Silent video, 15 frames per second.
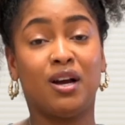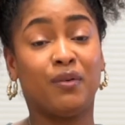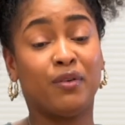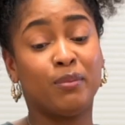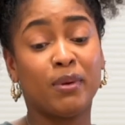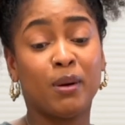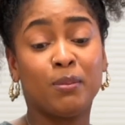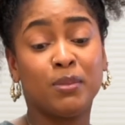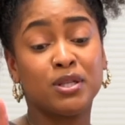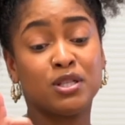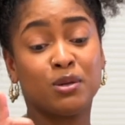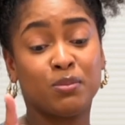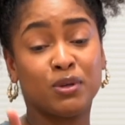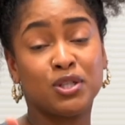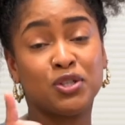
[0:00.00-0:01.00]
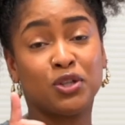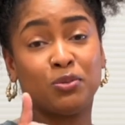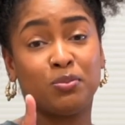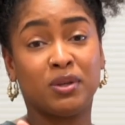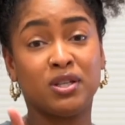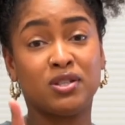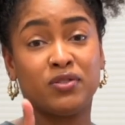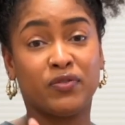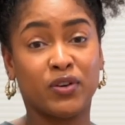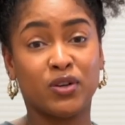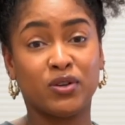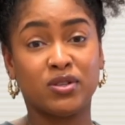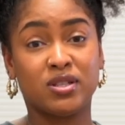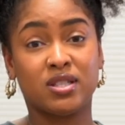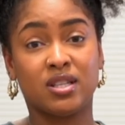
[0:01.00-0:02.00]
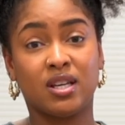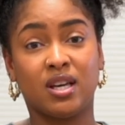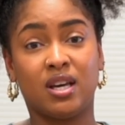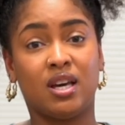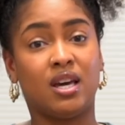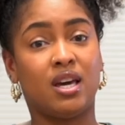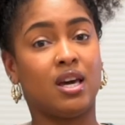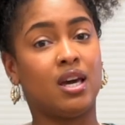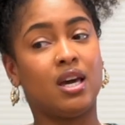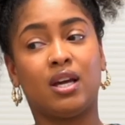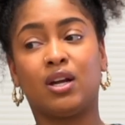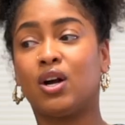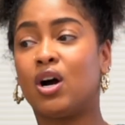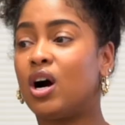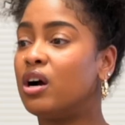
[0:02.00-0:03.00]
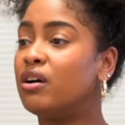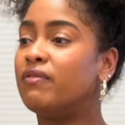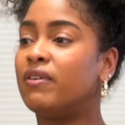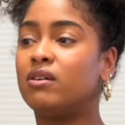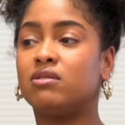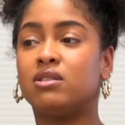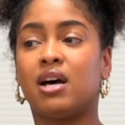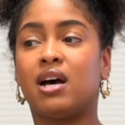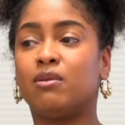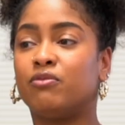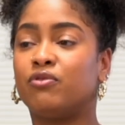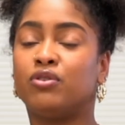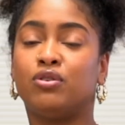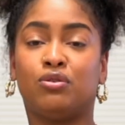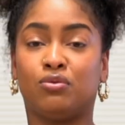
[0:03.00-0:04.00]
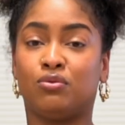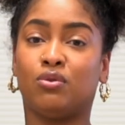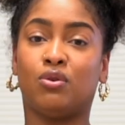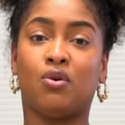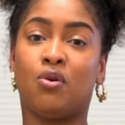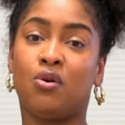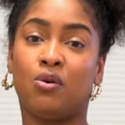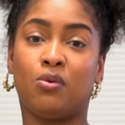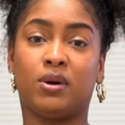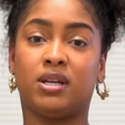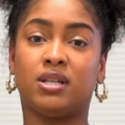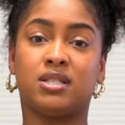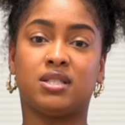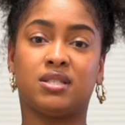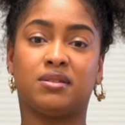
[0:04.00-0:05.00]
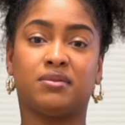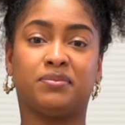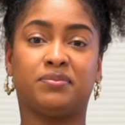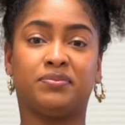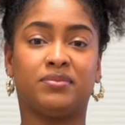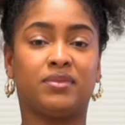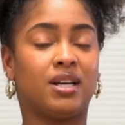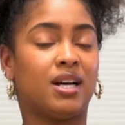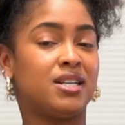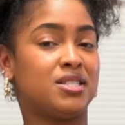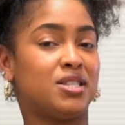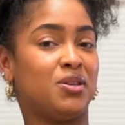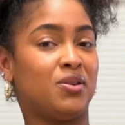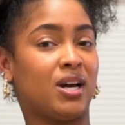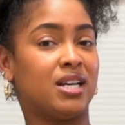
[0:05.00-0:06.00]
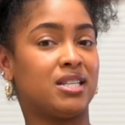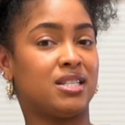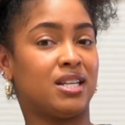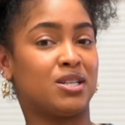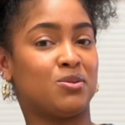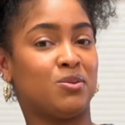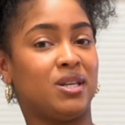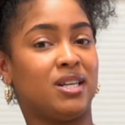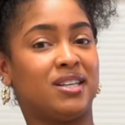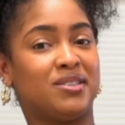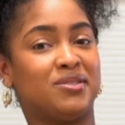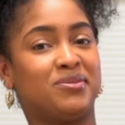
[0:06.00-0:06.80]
Remember to put your peace first and carve out time for you, always. I'll see you guys next week.